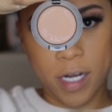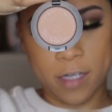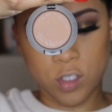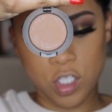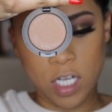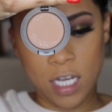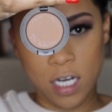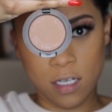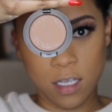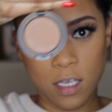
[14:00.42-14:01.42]
brown
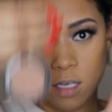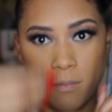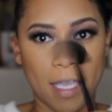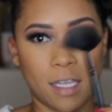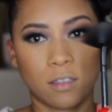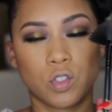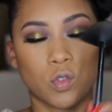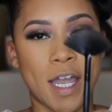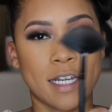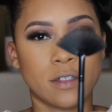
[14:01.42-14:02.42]
shade, my
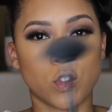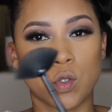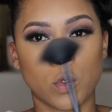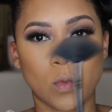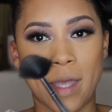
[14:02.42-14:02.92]
tried and true